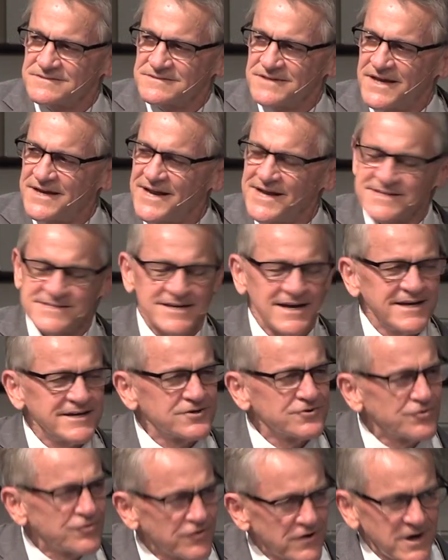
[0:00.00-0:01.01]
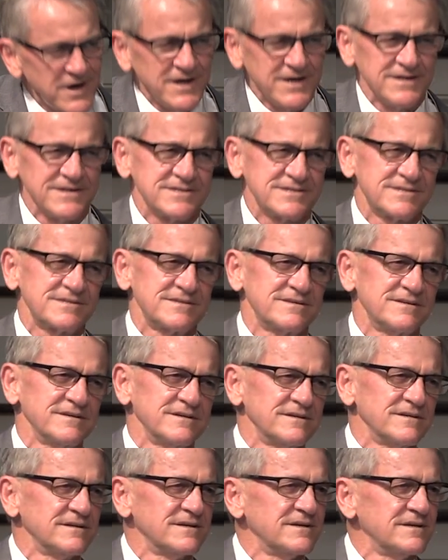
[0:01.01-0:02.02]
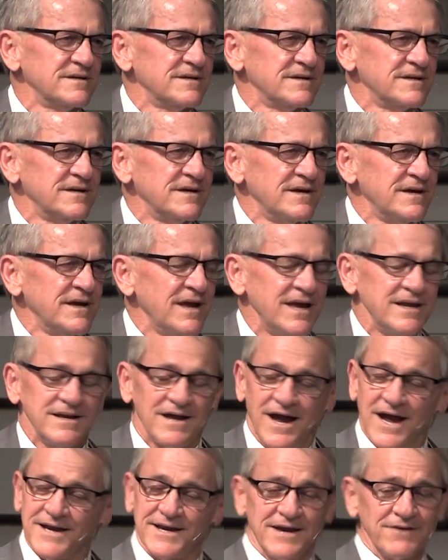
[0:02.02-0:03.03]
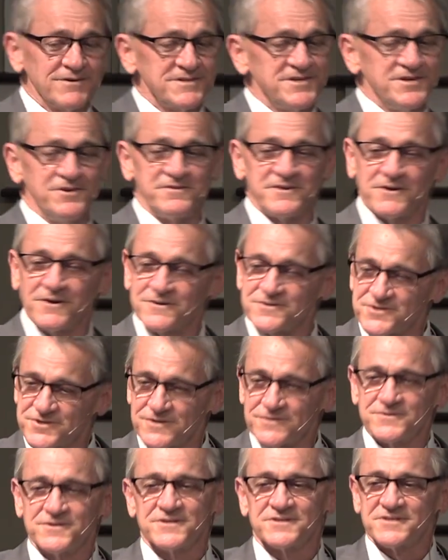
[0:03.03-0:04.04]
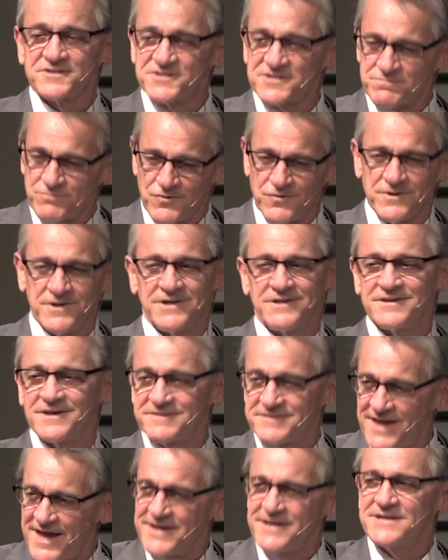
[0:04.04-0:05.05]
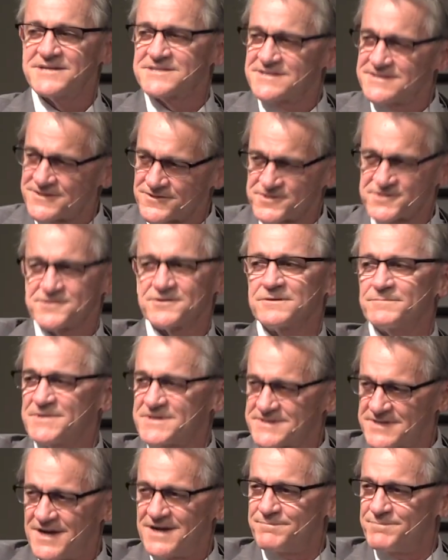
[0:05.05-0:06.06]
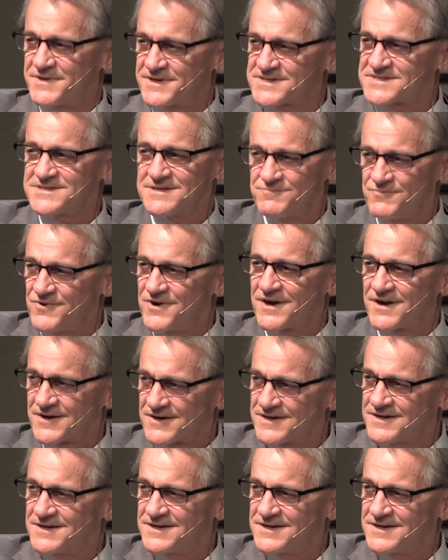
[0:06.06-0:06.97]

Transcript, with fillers: an antichrist. And I guarantee you, there are churches this morning that that is in their sermon topic somewhere,